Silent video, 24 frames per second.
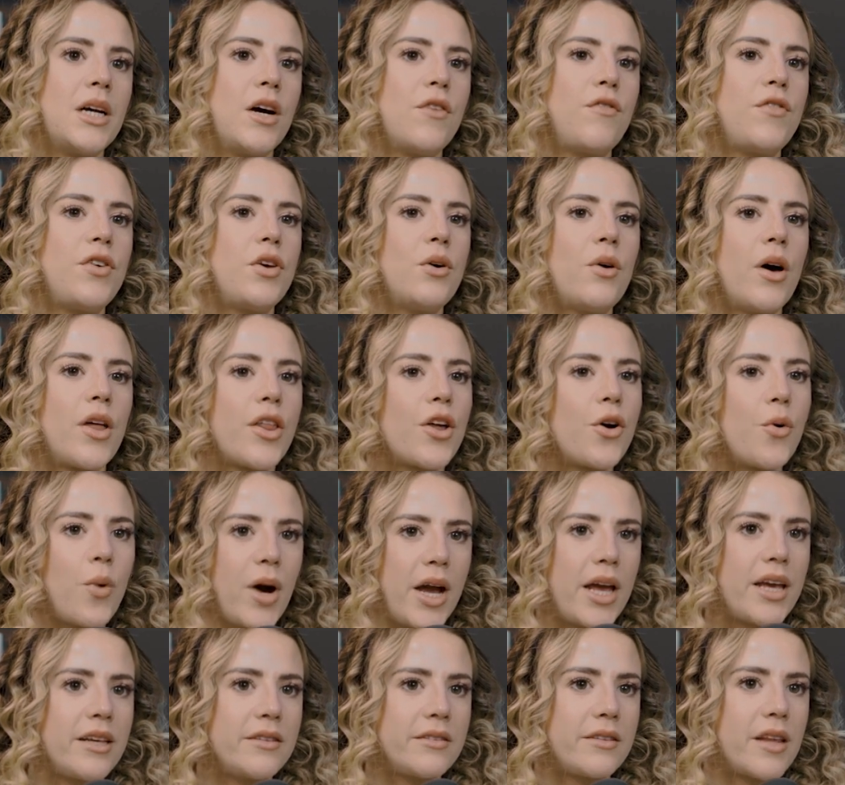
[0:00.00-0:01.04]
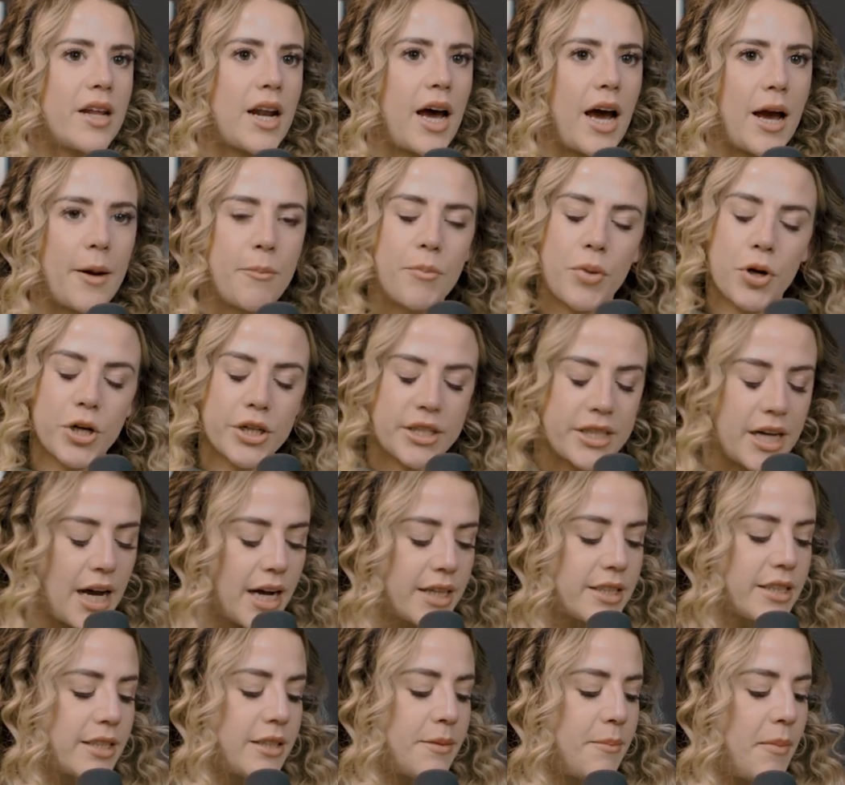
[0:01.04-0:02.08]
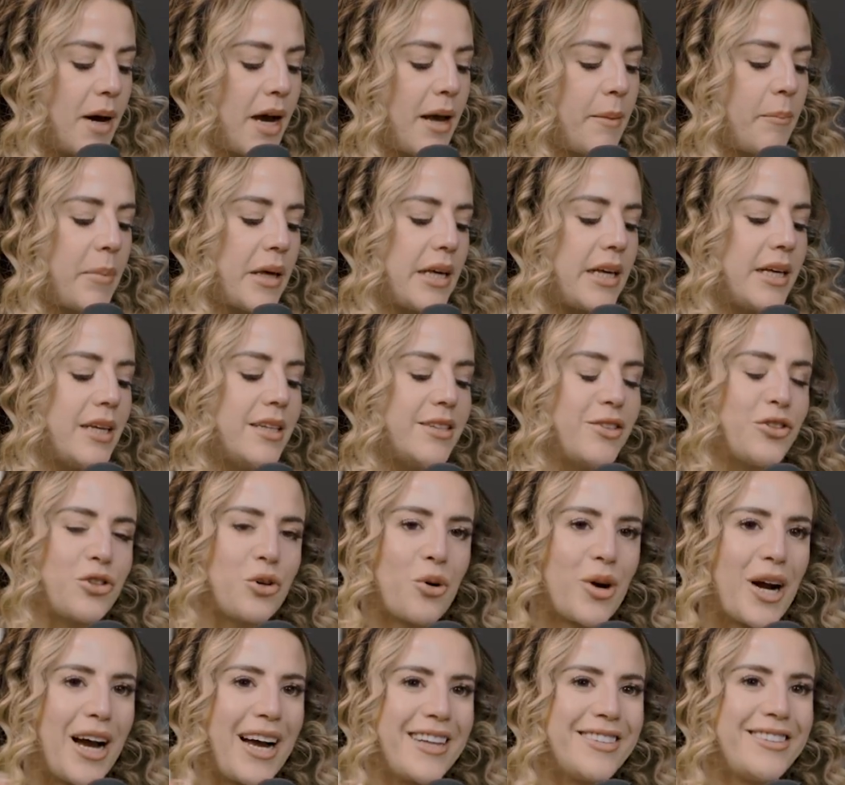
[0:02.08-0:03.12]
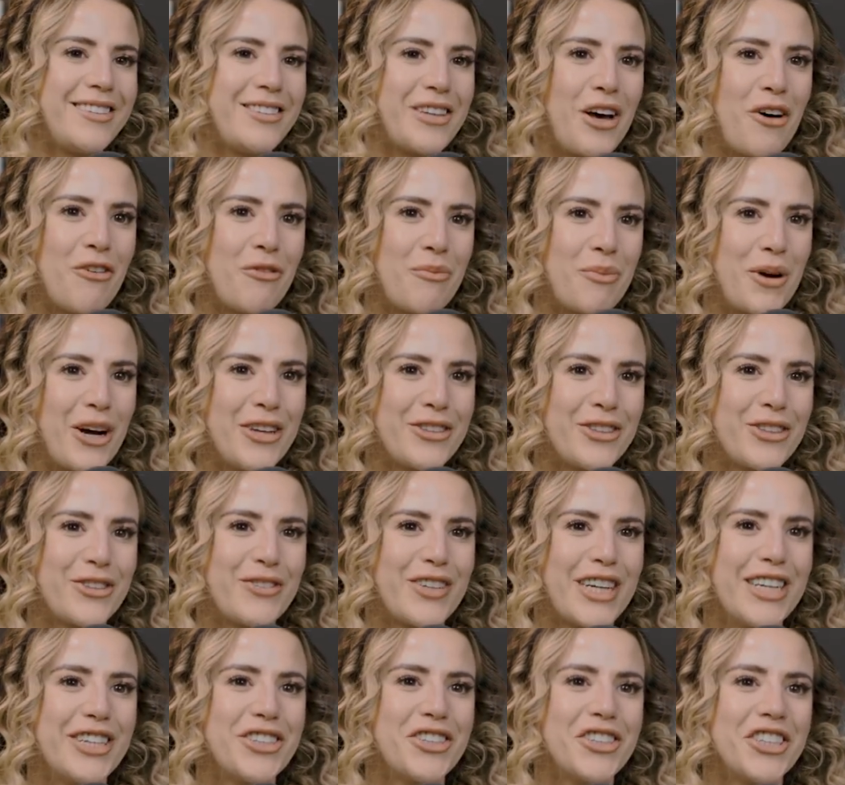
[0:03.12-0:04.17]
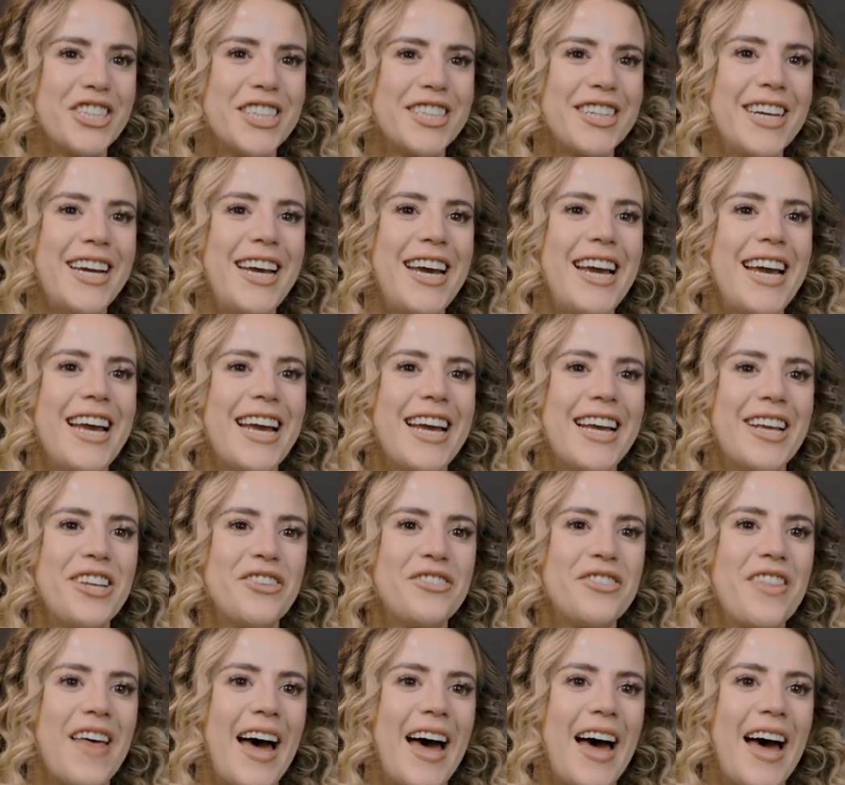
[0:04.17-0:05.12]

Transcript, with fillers: A few other ways that I protected my peace or had self-preservation is